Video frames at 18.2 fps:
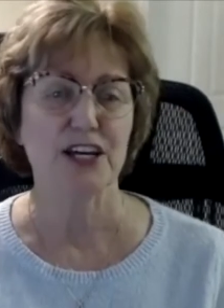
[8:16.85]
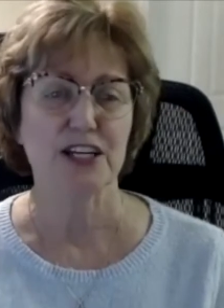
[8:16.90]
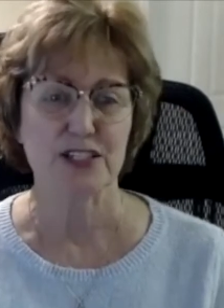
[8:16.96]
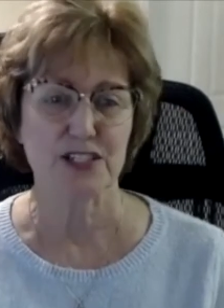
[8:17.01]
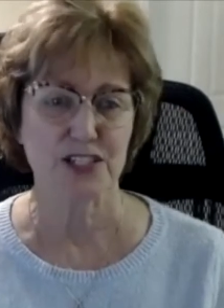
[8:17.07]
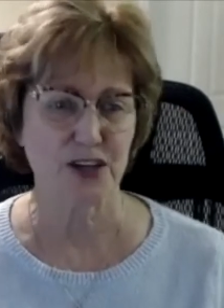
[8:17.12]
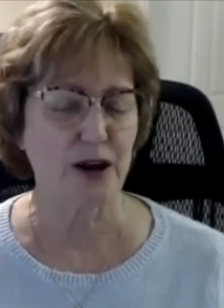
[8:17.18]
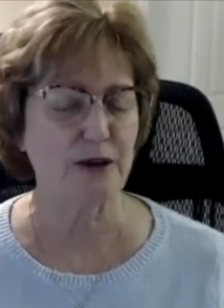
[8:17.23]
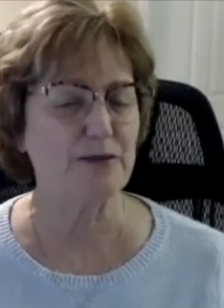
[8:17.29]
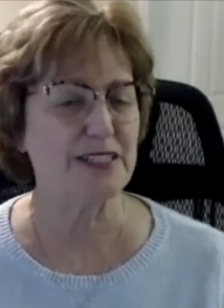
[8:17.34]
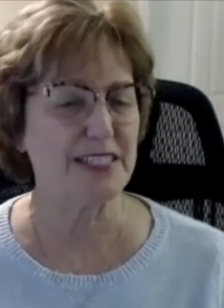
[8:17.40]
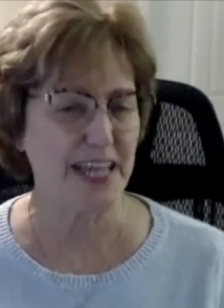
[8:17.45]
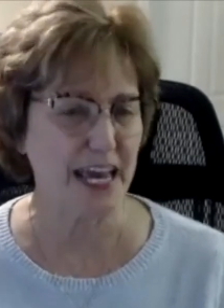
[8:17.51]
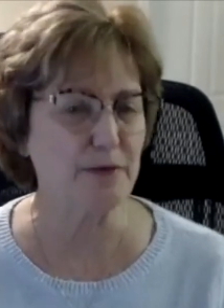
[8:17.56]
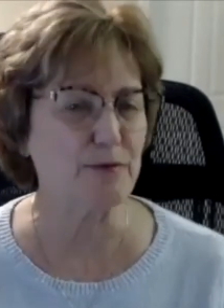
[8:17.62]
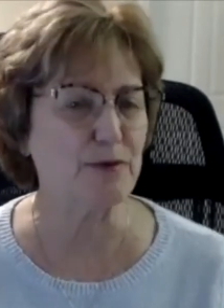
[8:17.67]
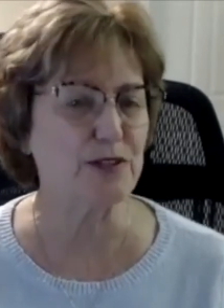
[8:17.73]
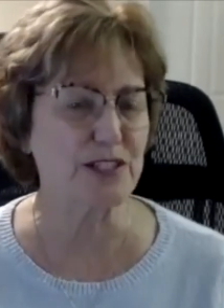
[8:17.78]
So I was
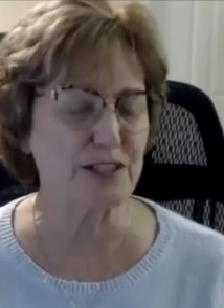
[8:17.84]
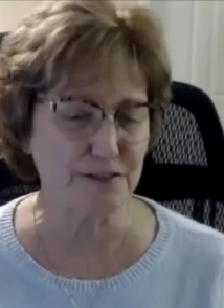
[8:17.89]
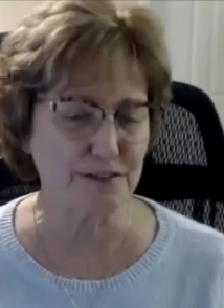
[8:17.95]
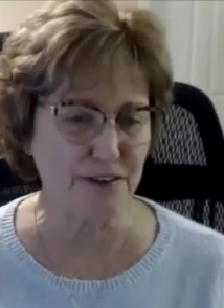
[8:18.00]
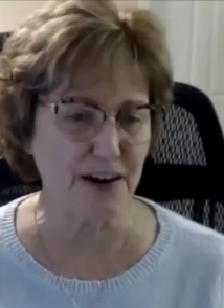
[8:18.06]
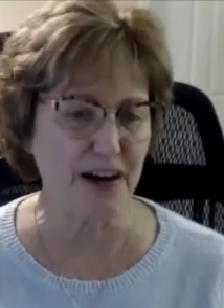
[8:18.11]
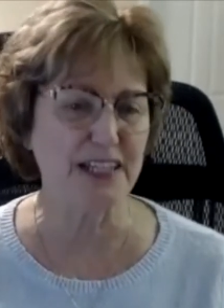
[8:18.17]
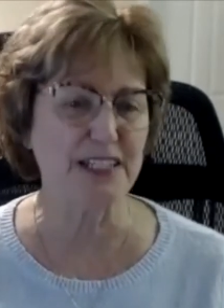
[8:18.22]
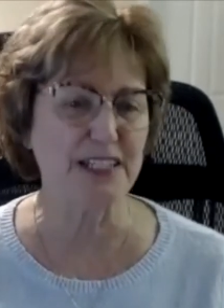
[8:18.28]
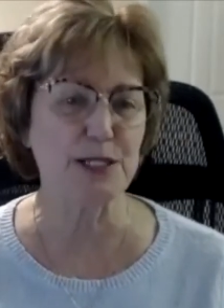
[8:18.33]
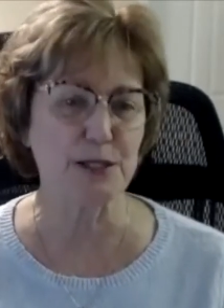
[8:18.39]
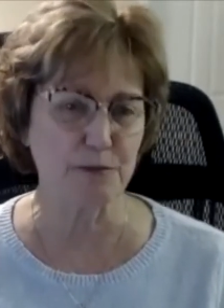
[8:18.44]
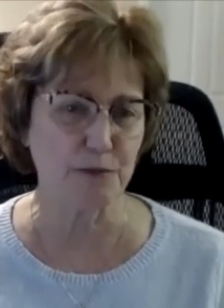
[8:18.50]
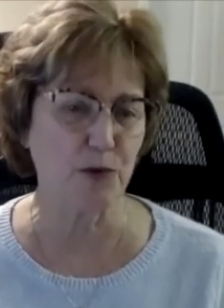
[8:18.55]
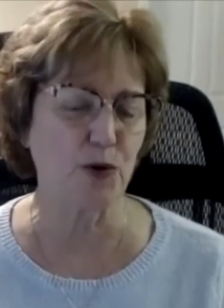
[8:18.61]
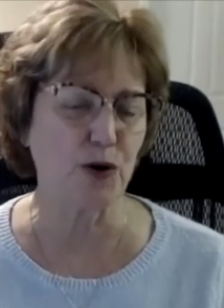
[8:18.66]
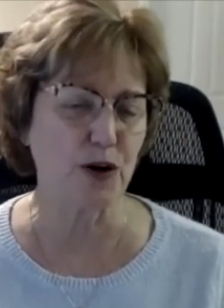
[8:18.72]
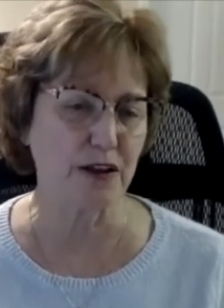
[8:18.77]
able to find
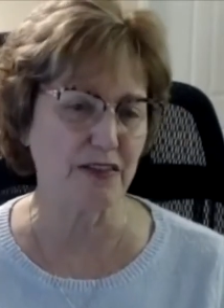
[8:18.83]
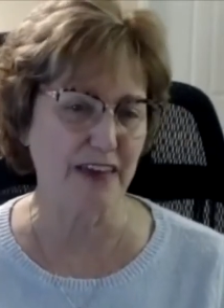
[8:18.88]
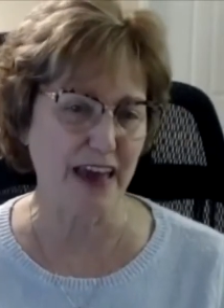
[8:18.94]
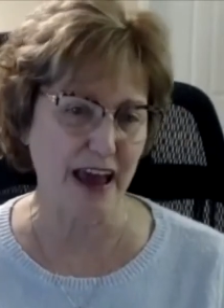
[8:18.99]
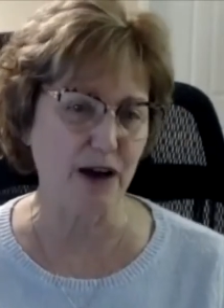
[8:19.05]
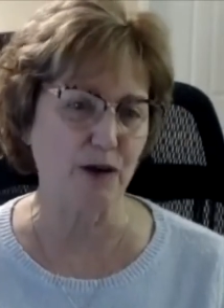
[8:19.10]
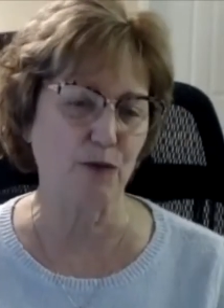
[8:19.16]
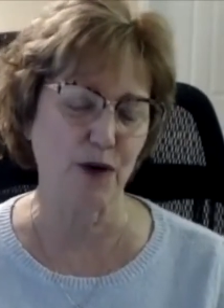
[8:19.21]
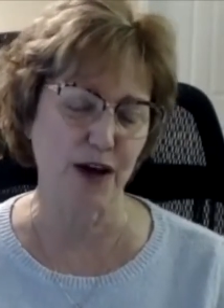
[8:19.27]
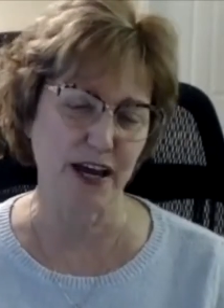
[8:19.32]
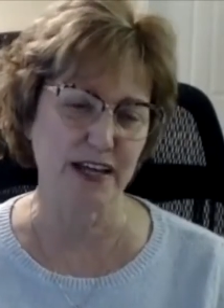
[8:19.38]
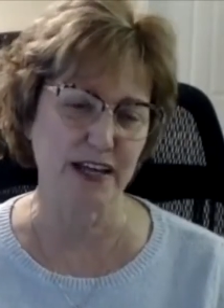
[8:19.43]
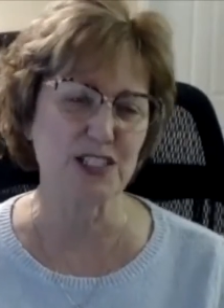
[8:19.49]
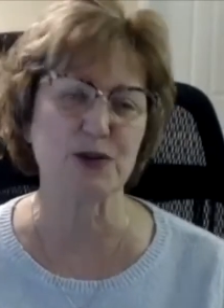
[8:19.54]
support that way.